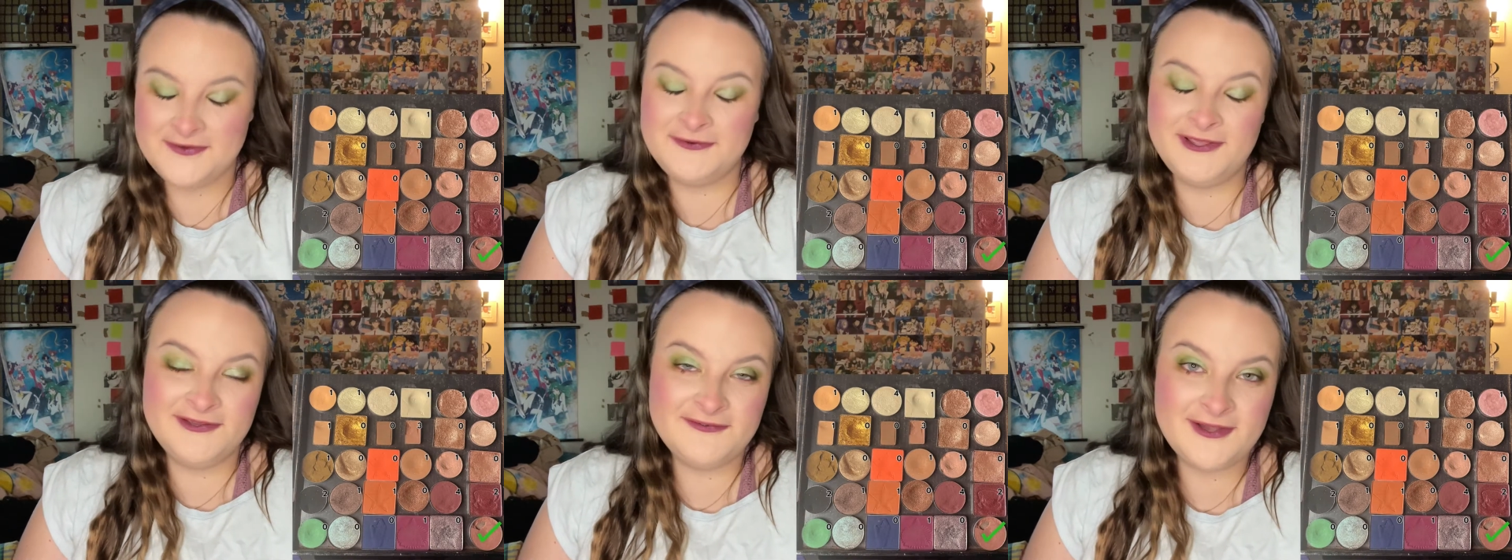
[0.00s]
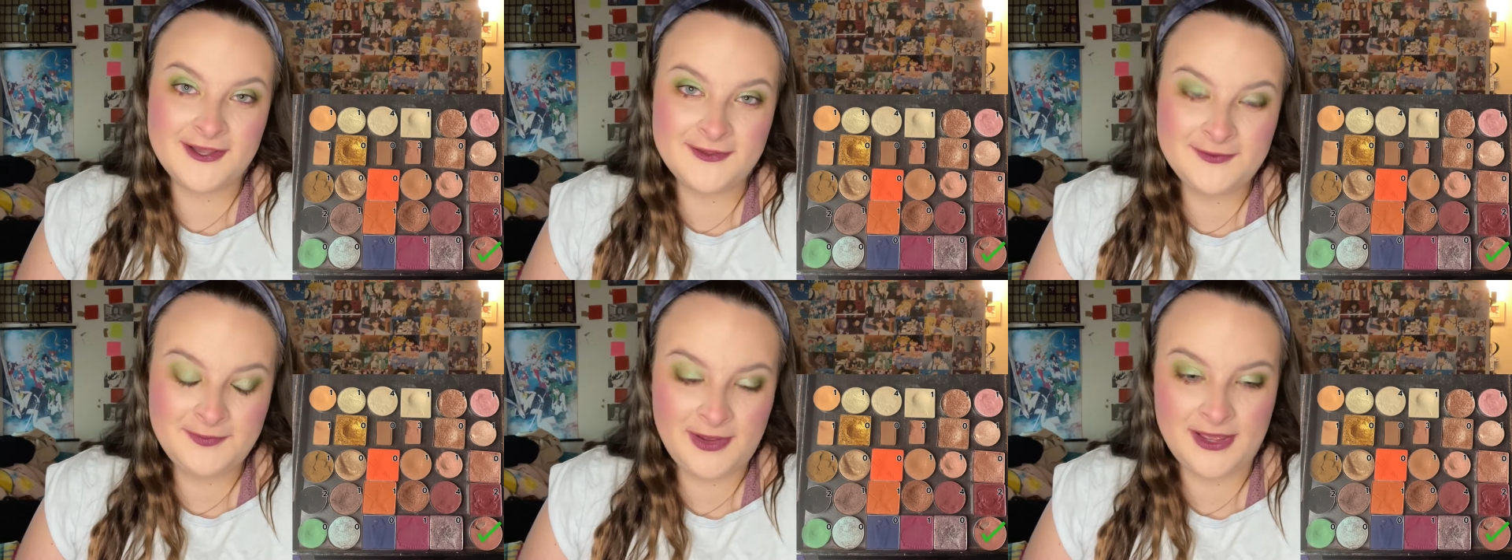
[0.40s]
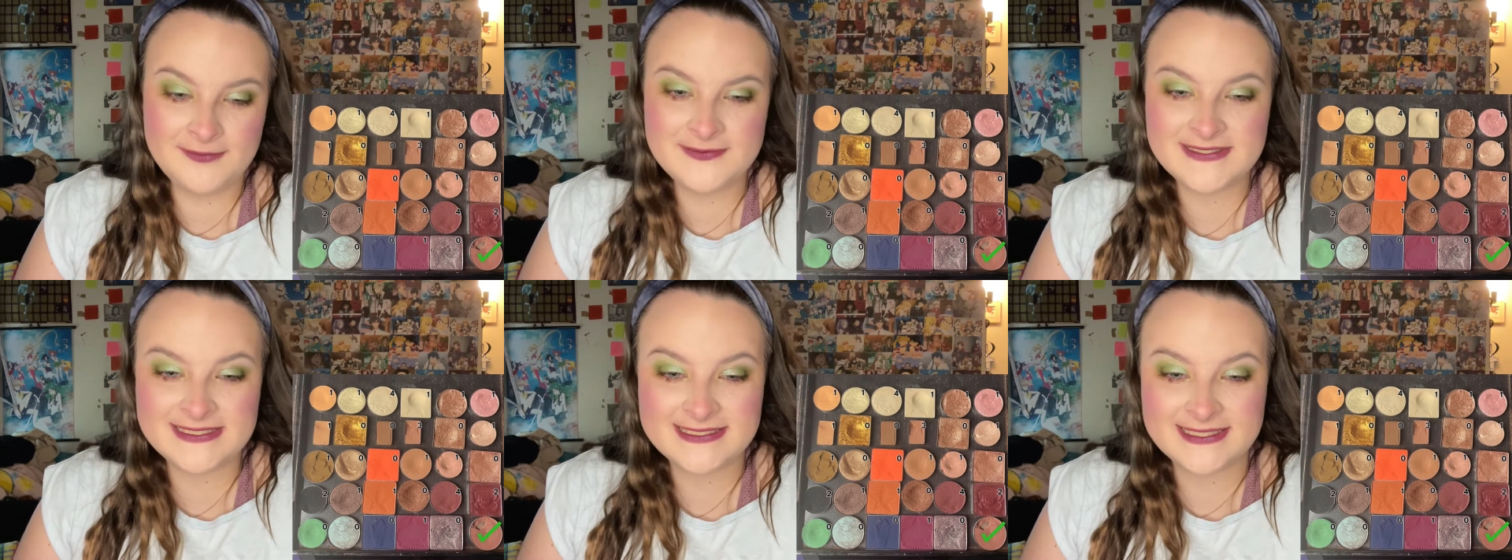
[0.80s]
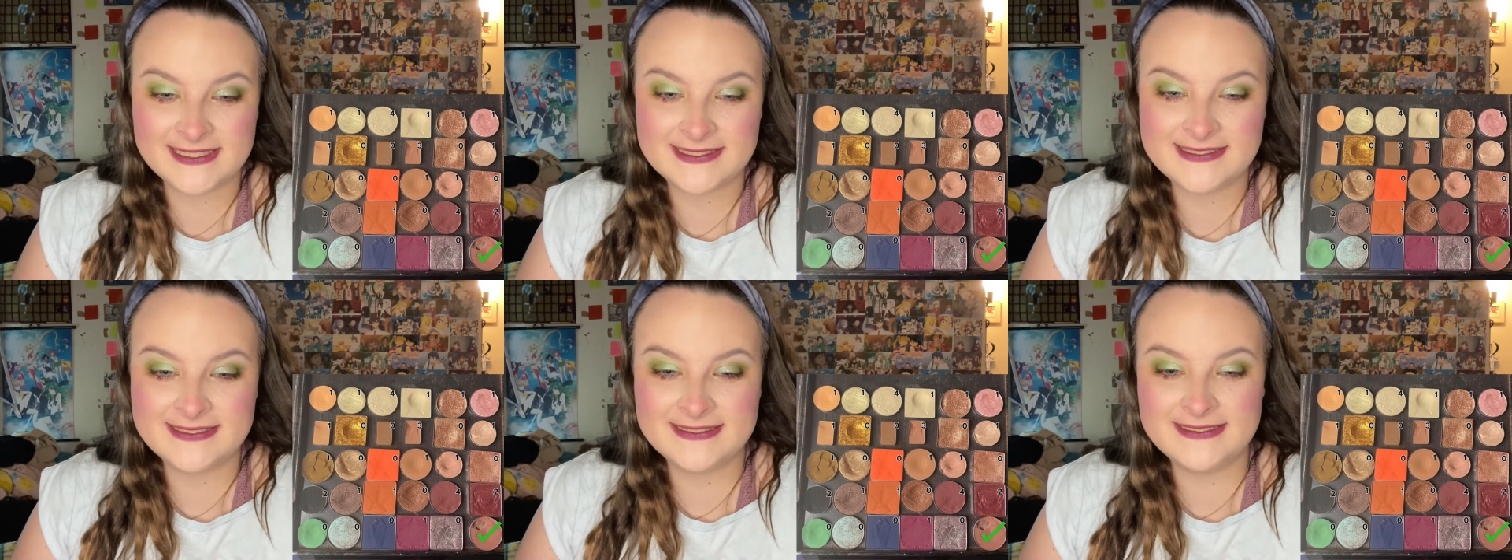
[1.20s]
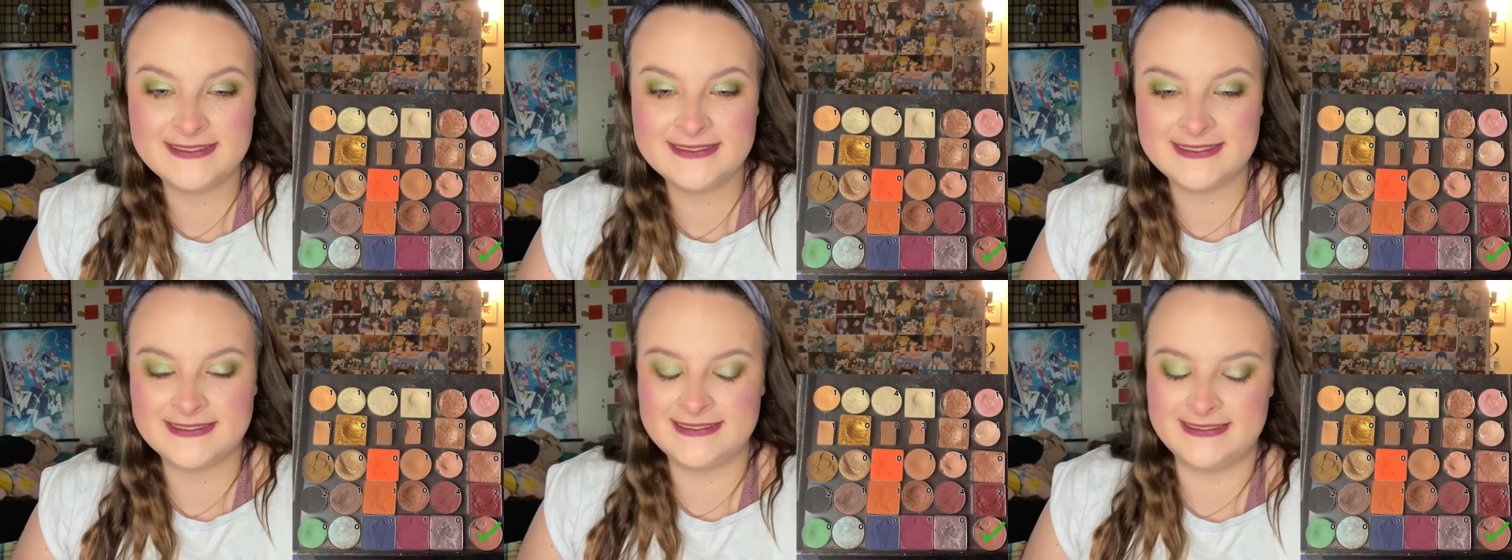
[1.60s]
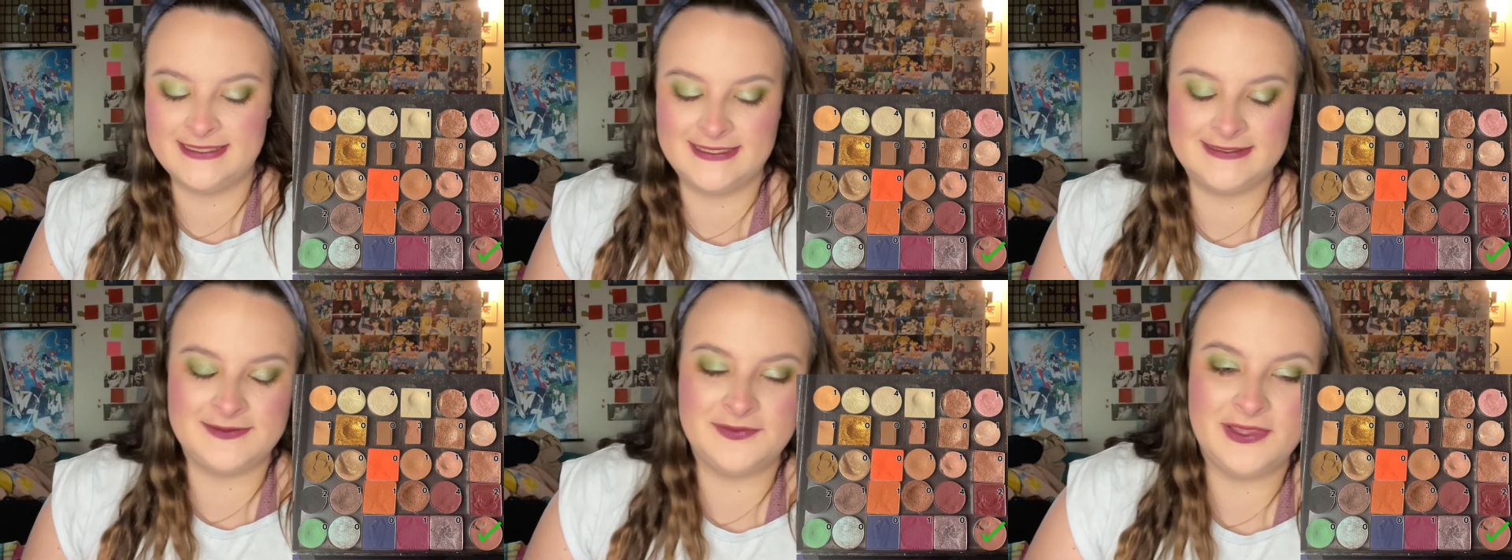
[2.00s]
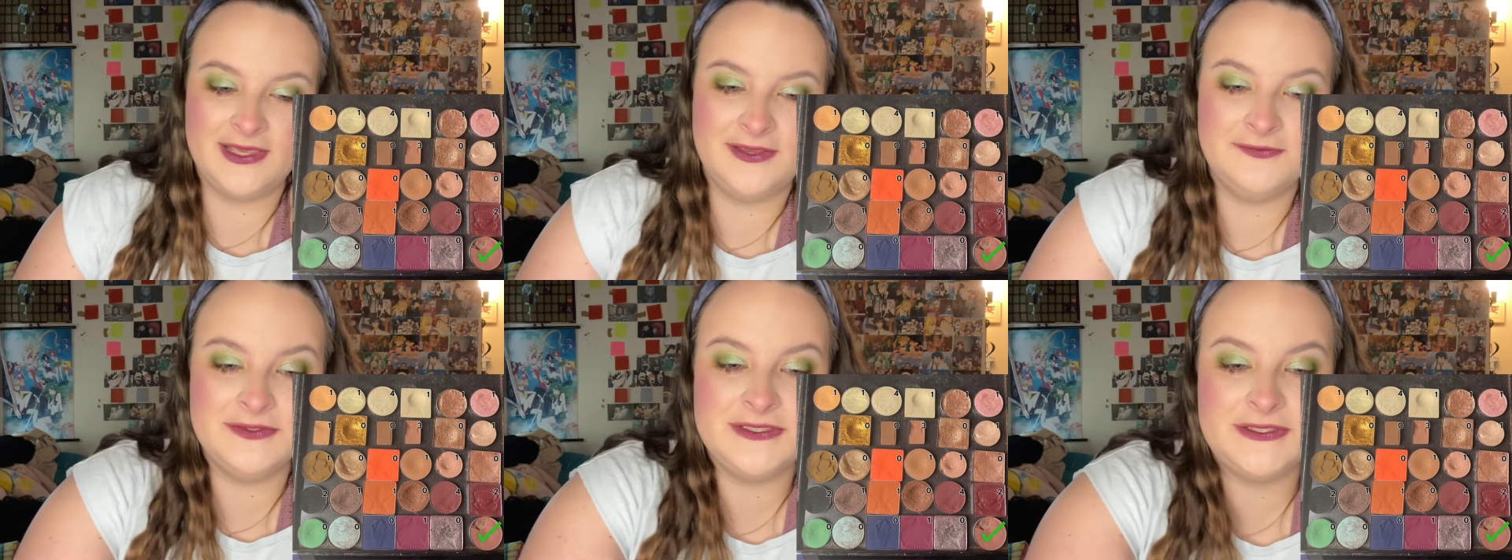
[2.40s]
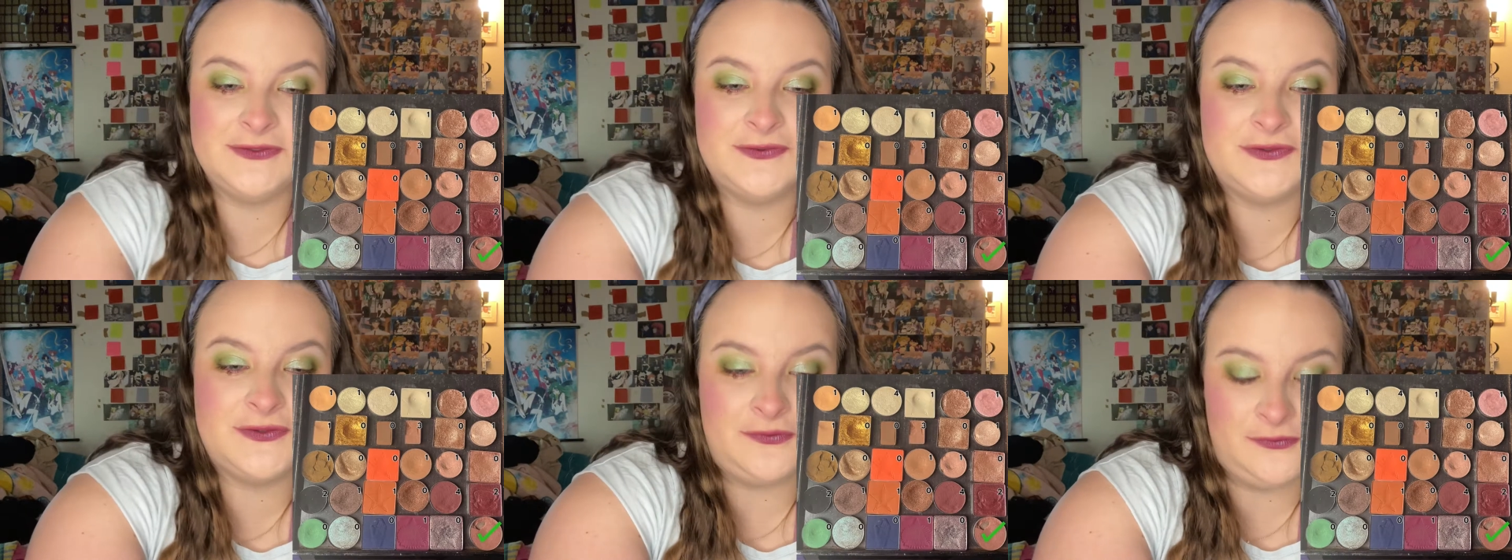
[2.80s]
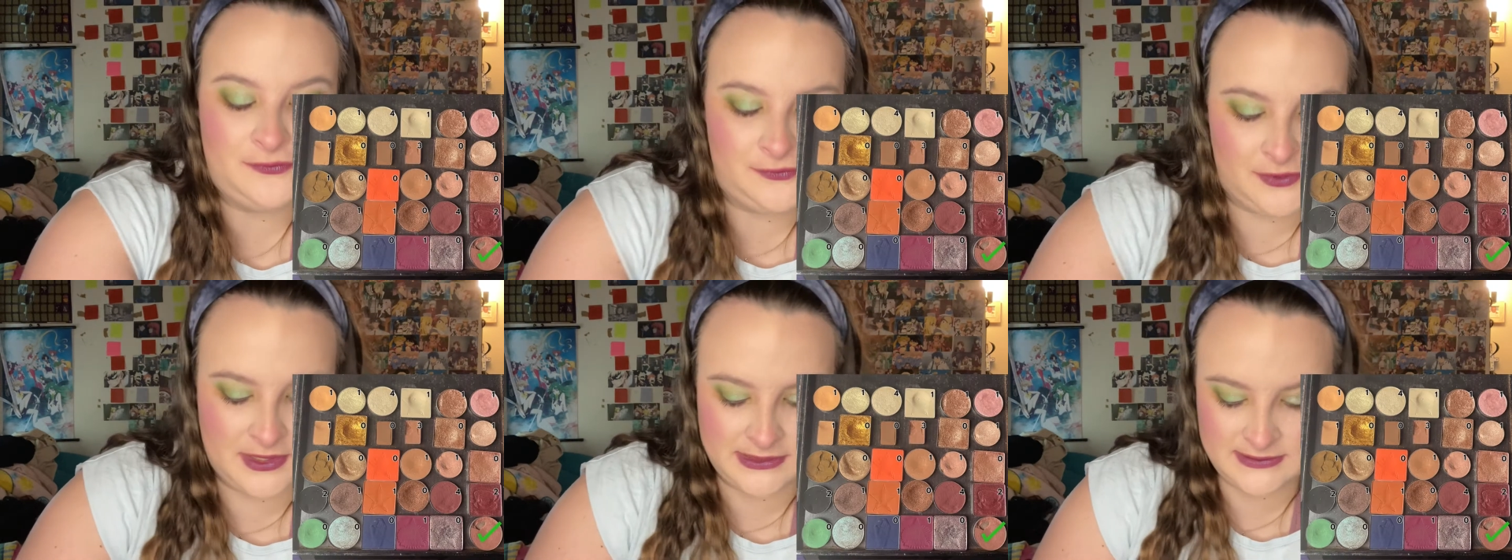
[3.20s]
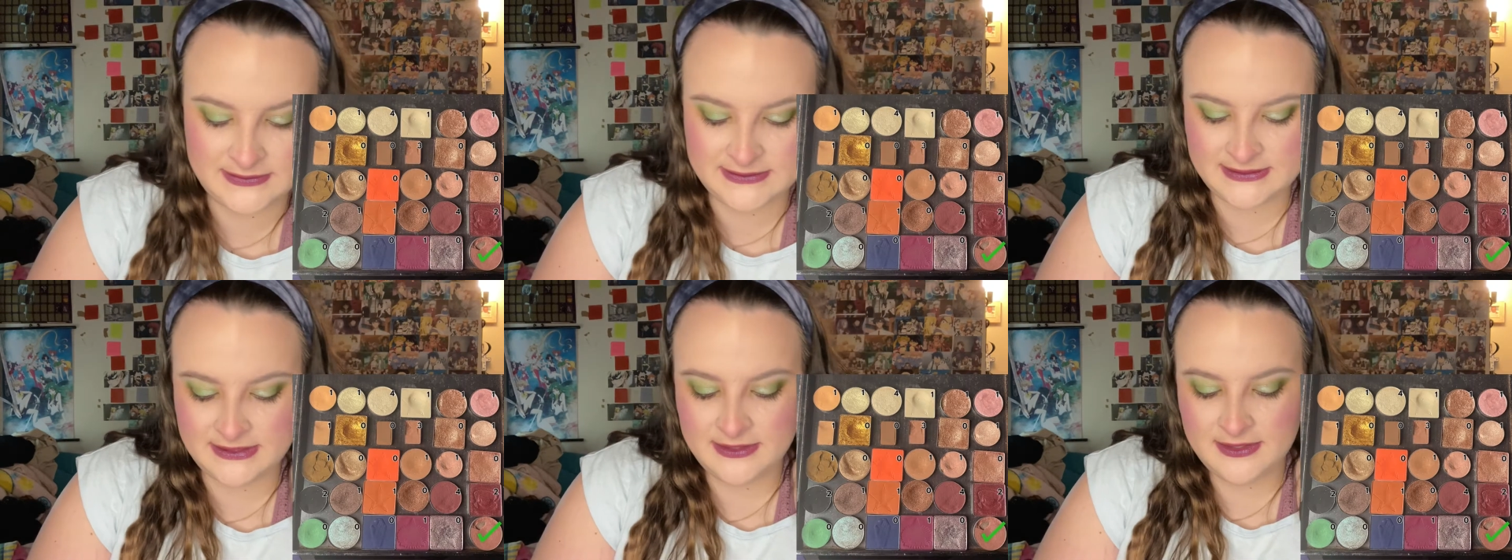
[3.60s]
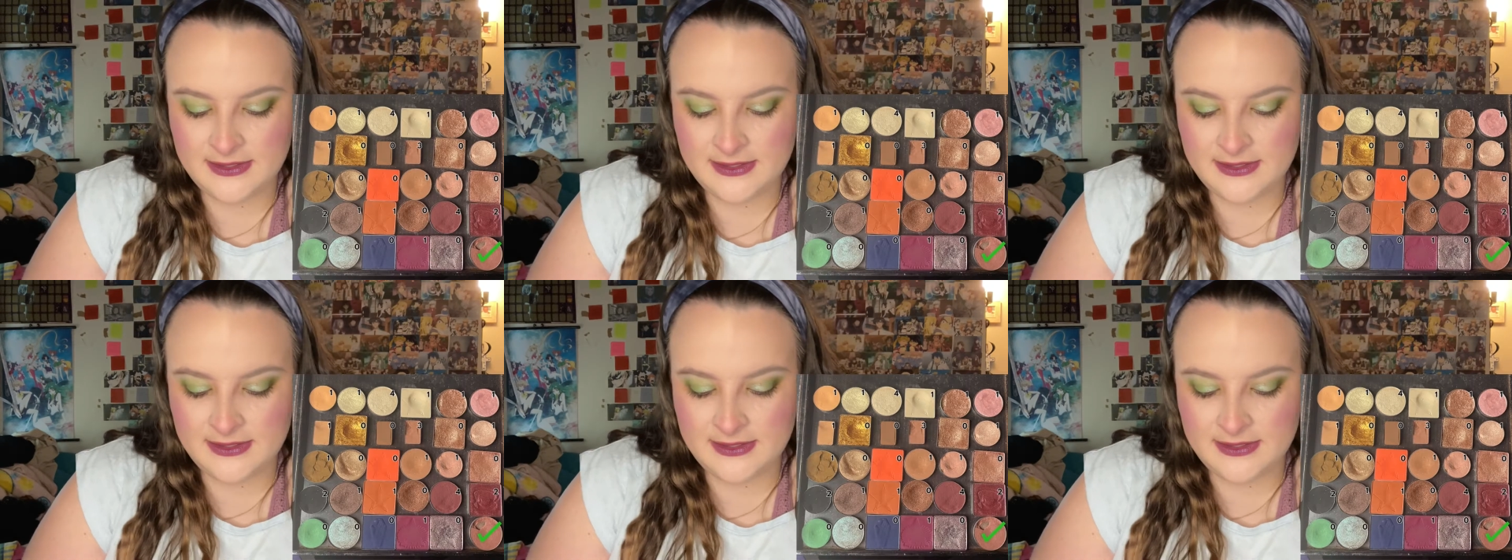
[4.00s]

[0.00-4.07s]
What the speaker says: we have ColourPop's Zested. Since the last update, it was used once.